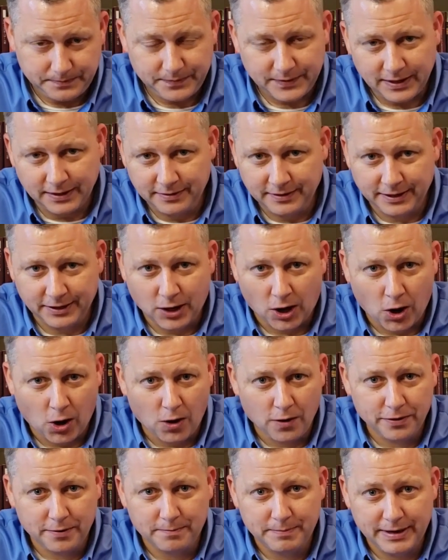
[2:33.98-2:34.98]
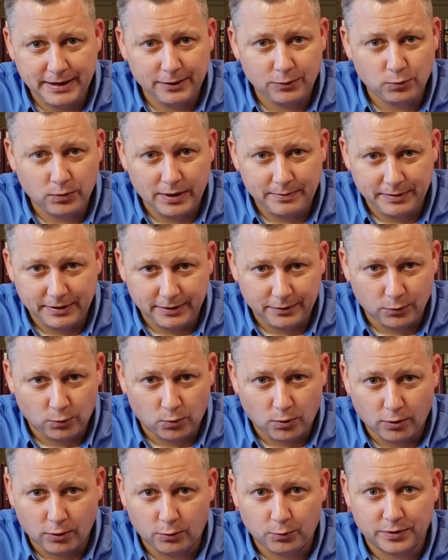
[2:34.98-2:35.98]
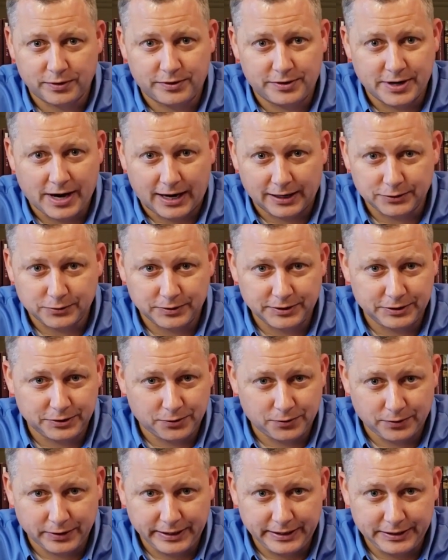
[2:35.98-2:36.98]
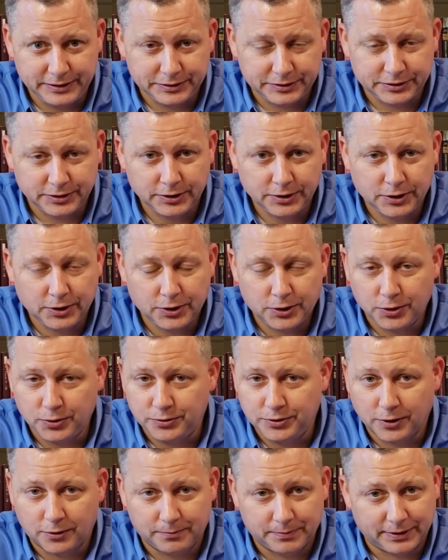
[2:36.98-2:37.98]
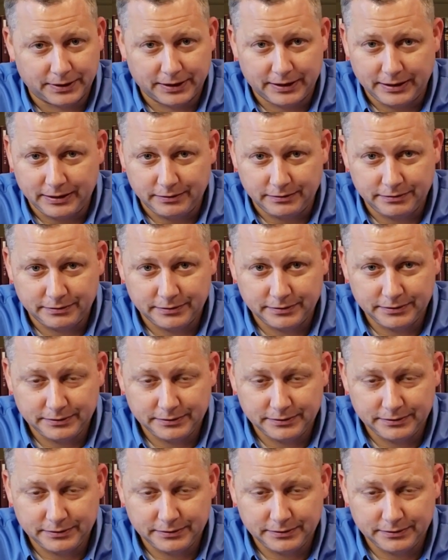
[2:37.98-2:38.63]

than all the men and women in the world with doctorate degrees who don't believe.